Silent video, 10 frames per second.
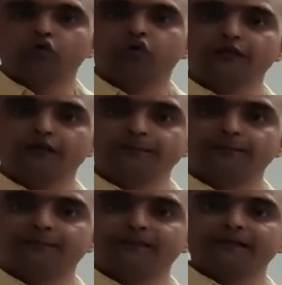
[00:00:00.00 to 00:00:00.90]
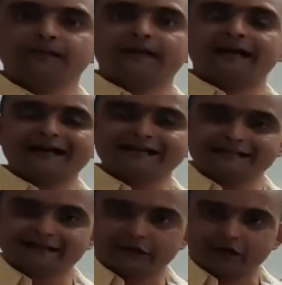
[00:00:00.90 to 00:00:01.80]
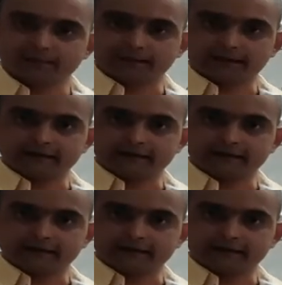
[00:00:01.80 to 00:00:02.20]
to the essay topic.